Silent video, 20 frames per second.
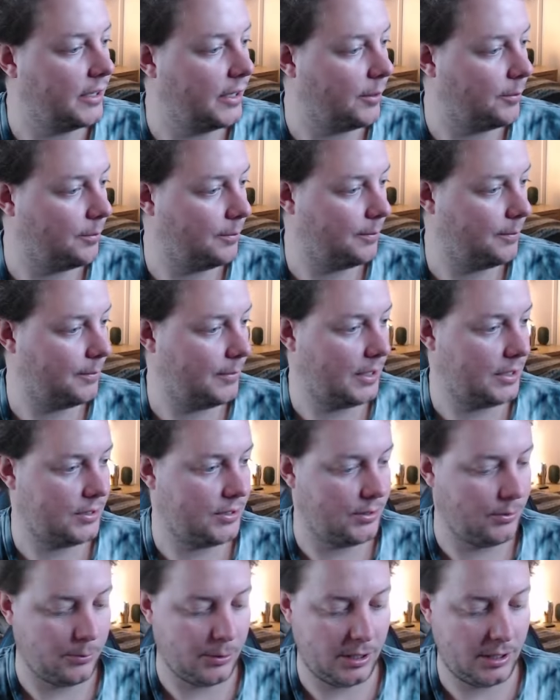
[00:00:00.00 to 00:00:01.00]
Yep,
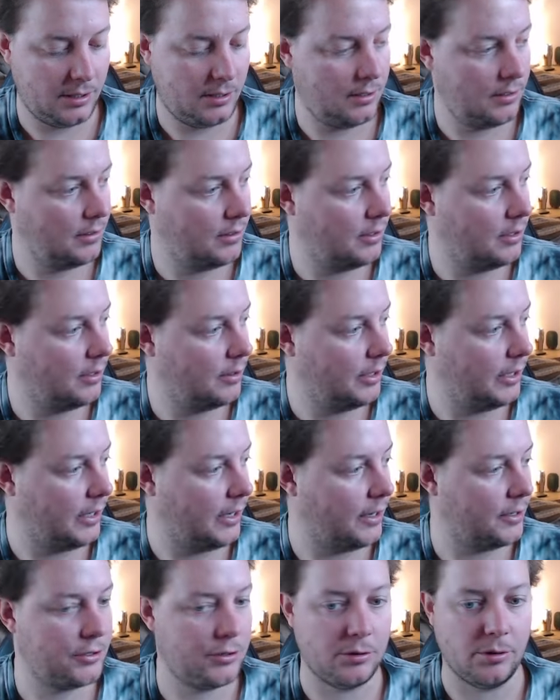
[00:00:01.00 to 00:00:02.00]
that's the one. Hit
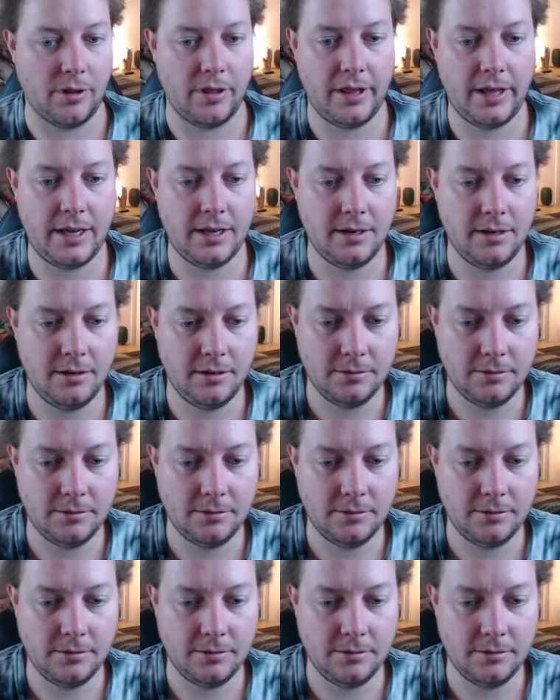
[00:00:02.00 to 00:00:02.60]
enter on that.